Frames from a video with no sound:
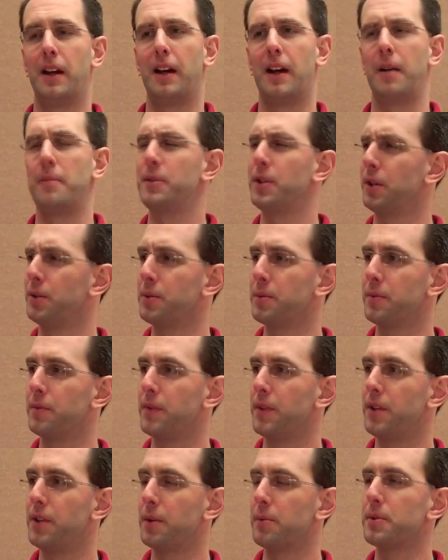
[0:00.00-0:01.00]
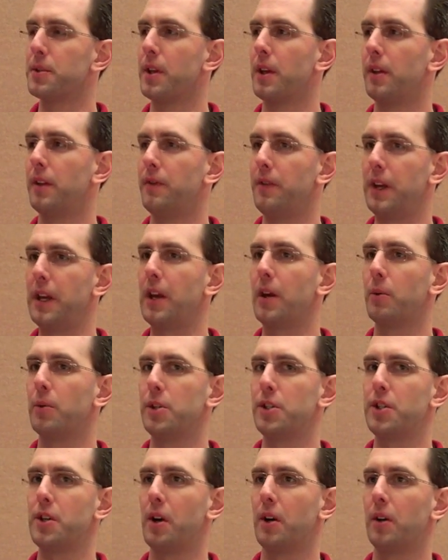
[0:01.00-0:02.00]
In terms of the video we
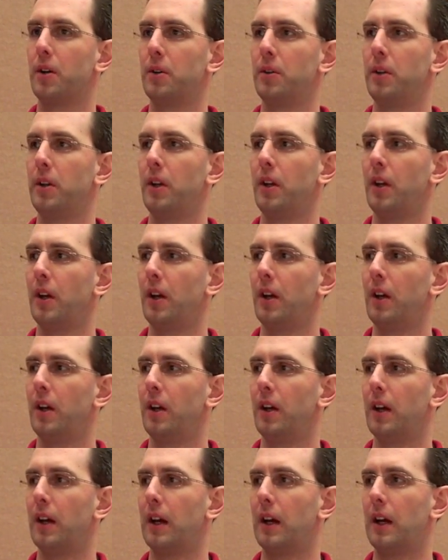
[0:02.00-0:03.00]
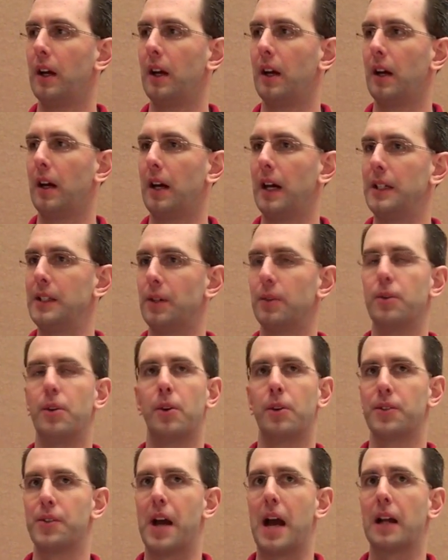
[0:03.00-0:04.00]
showed, I don't know
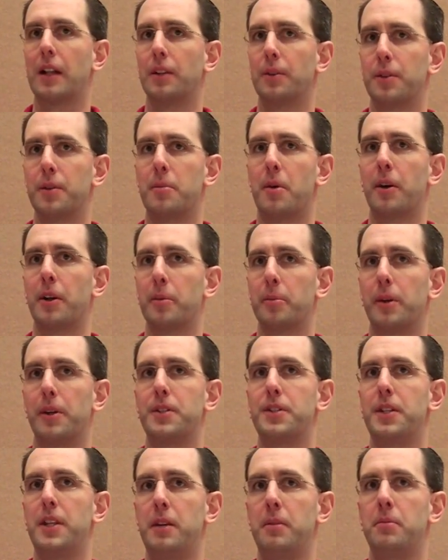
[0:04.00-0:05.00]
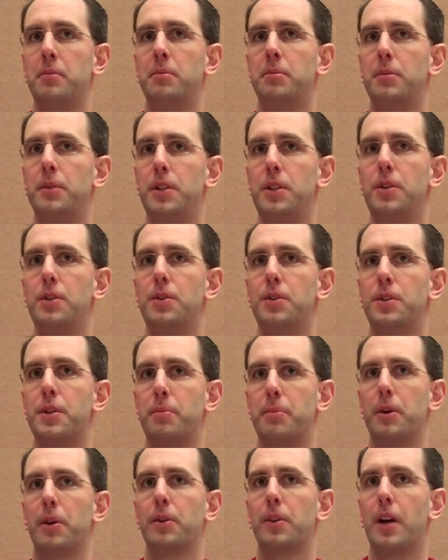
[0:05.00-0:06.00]
exactly what the marketplace team used to
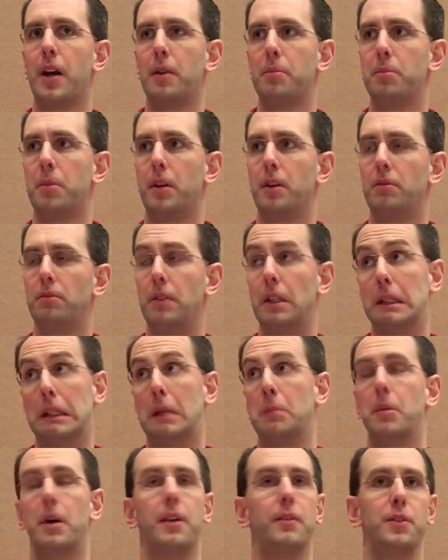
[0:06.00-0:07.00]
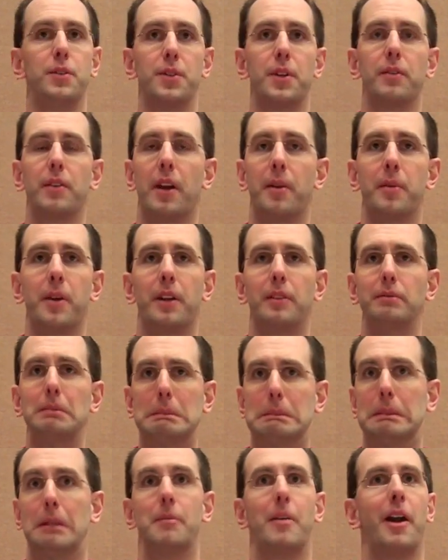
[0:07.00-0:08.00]
build that, but they might have used Silverlight.
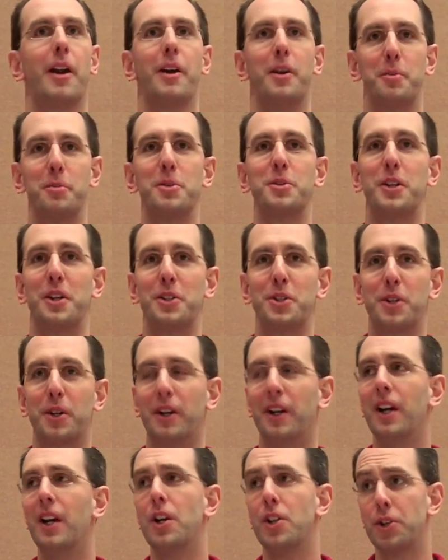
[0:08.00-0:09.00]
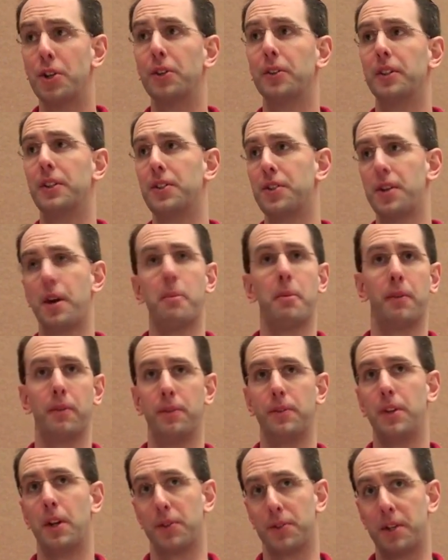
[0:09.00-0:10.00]
I'm not 100% sure. Certainly, some
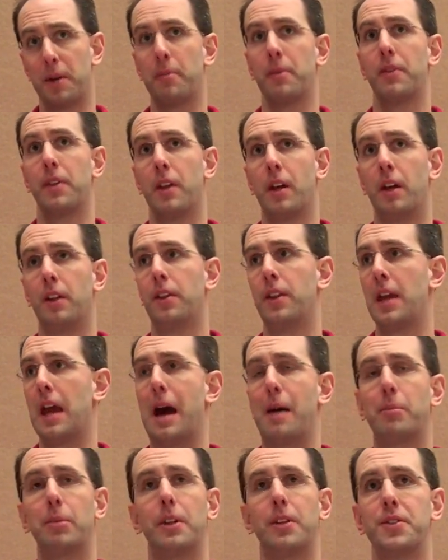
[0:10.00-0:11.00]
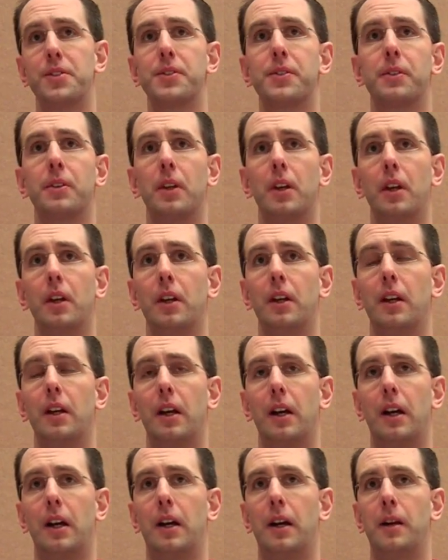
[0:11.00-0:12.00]
of the applets
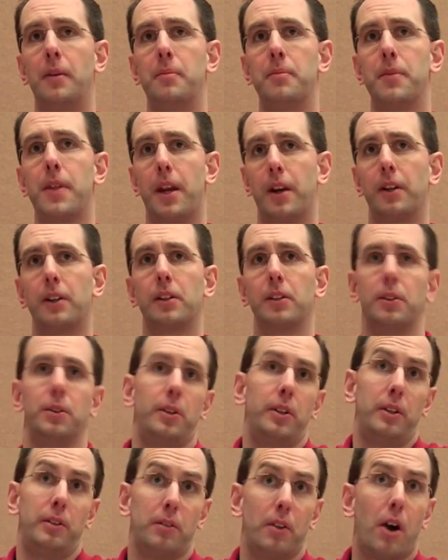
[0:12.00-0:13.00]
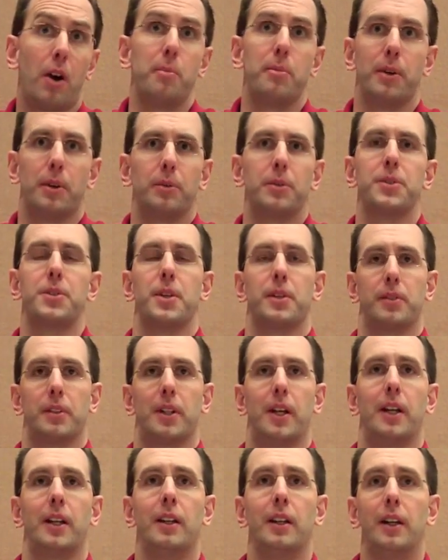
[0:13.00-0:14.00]
that are included are built with
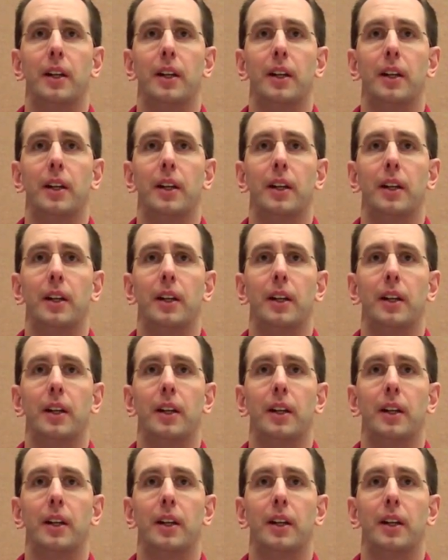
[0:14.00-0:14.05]
Silverlight,